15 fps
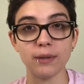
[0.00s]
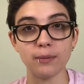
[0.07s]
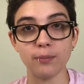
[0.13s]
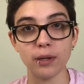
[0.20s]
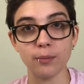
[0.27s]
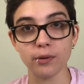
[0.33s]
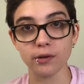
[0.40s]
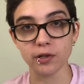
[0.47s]

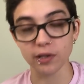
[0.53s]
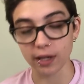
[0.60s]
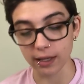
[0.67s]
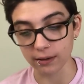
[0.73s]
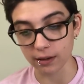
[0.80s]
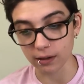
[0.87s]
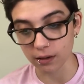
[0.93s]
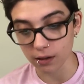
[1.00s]
people are
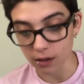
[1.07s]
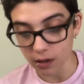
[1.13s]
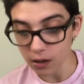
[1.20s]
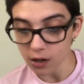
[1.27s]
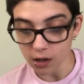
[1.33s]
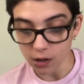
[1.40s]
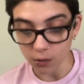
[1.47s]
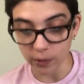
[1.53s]
saying that
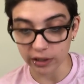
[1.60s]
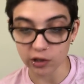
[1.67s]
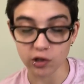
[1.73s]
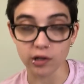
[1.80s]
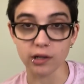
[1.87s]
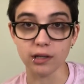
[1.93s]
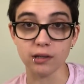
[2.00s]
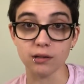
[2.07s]
we
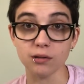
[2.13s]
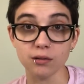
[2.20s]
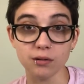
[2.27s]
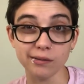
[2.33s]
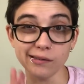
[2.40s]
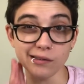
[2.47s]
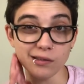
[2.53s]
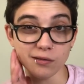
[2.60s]
shouldn't
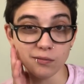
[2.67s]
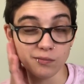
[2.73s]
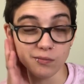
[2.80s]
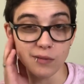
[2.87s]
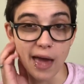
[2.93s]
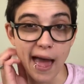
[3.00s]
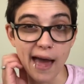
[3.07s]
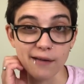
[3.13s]

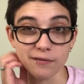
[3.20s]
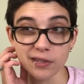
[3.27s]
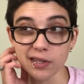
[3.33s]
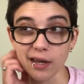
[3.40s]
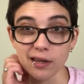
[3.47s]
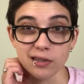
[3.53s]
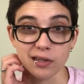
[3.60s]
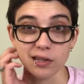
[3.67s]
have
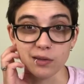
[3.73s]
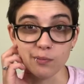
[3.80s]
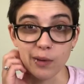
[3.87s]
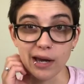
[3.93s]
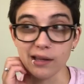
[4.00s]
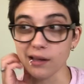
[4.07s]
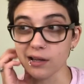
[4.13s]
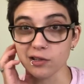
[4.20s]

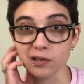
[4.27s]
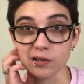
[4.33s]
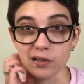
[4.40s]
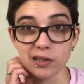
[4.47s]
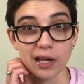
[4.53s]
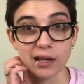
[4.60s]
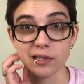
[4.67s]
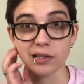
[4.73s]
biological
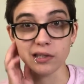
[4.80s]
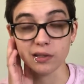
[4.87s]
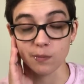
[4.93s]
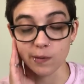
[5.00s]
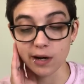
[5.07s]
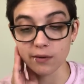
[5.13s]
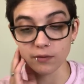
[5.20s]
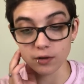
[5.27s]
sexism,
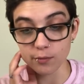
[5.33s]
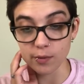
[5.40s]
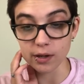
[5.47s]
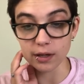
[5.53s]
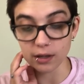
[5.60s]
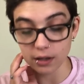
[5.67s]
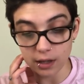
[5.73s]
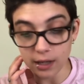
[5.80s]
whatever,
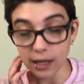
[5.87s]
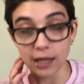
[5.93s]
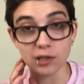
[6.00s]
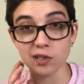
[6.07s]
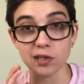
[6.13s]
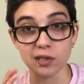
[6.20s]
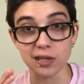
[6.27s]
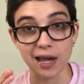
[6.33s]
but it's
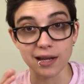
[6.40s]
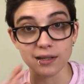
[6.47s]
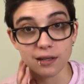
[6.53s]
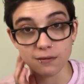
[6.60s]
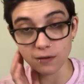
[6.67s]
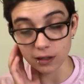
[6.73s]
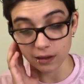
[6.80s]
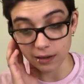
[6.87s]
just a
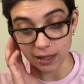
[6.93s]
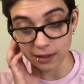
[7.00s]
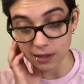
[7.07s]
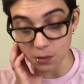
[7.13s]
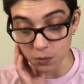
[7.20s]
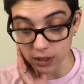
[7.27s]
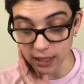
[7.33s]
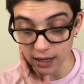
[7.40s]
scientific thing
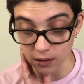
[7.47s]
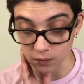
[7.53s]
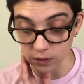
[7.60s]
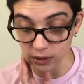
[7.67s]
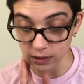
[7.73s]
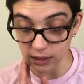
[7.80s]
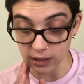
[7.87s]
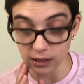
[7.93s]
that we can't
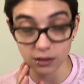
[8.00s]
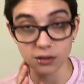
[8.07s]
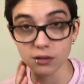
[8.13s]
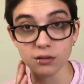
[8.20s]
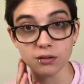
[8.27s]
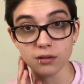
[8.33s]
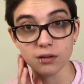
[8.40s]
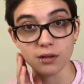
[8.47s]
really
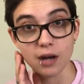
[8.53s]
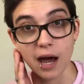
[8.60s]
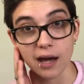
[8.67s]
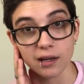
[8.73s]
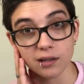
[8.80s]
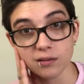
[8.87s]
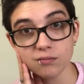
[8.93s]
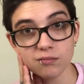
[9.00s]

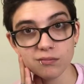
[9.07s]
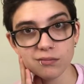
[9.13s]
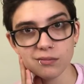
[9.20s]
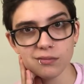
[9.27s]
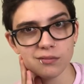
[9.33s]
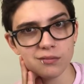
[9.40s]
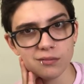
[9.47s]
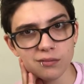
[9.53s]
not
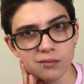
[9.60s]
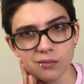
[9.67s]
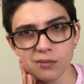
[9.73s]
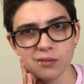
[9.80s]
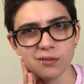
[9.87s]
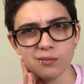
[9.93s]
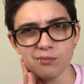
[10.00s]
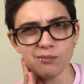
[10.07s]

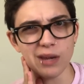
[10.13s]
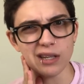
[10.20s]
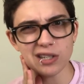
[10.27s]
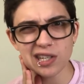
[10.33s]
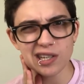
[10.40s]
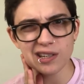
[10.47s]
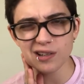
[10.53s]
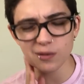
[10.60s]

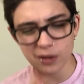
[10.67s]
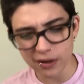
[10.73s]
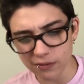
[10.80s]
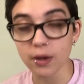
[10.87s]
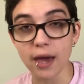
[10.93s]
mention or whatever.